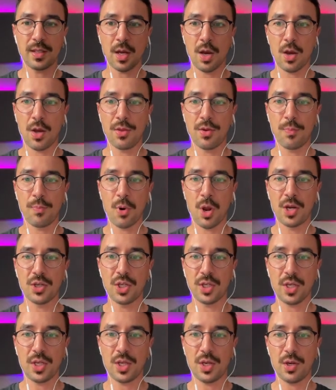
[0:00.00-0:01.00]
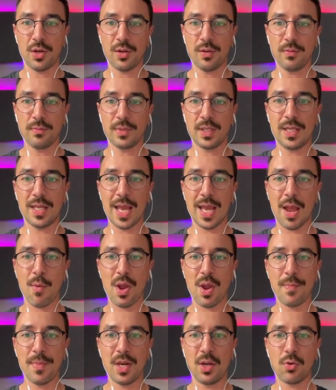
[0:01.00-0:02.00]
other project here, the
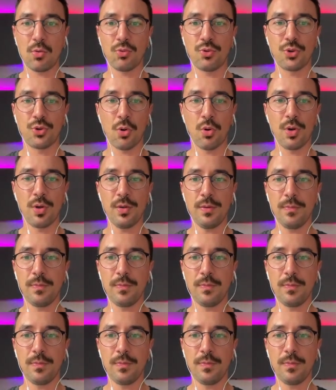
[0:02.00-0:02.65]
DIY MIDI controller.